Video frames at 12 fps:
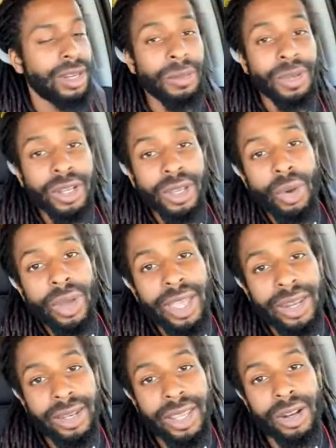And I'm gonna go
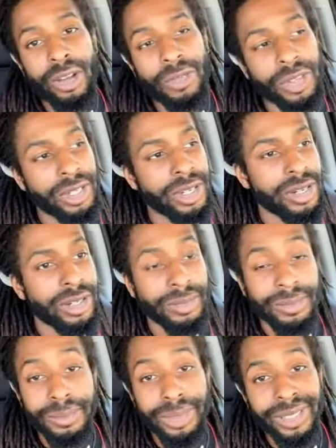ahead and head off in here,
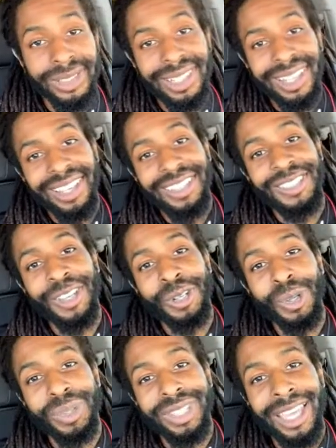but
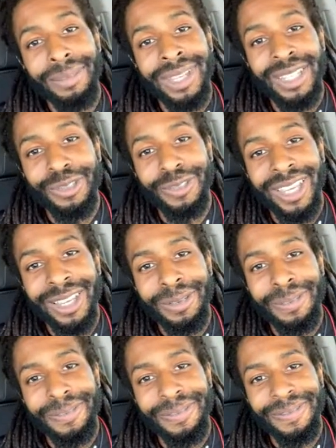y'all know what that means,
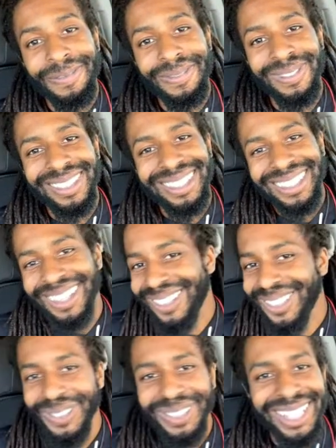fam.
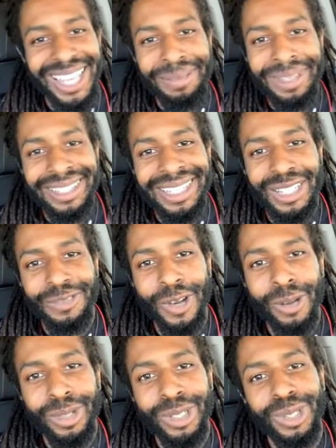Y'all know what that means. That's
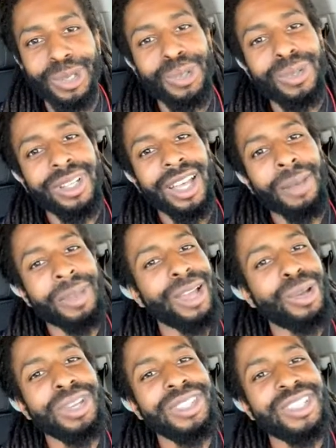Farmer Q. I'm
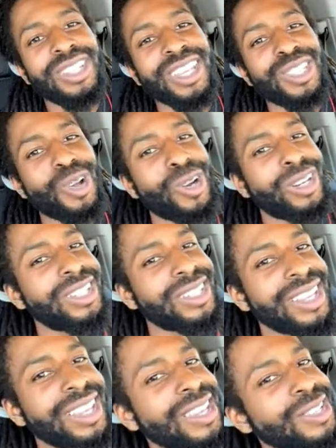not gonna hit the chest hard
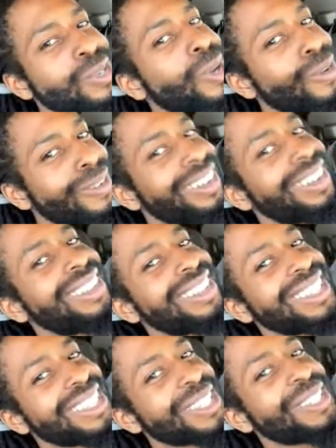because the
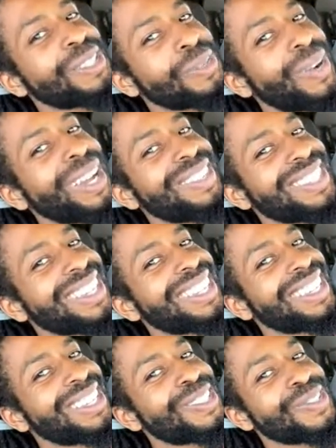wife said
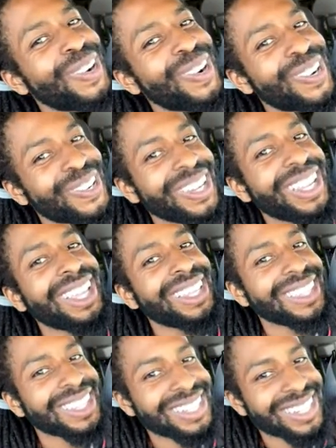it hit too hard.
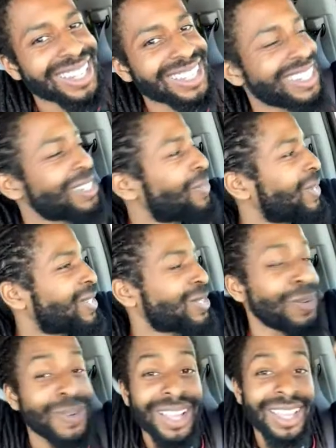The chest anyway.
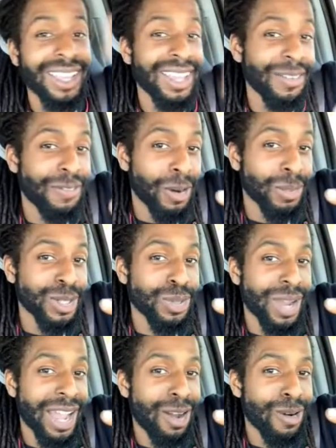So Farmer
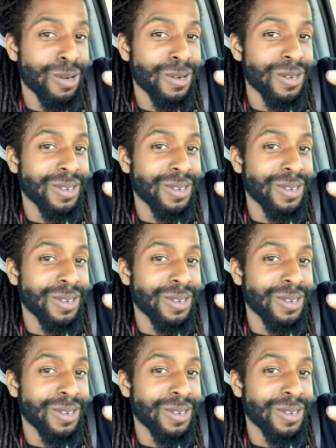Q out.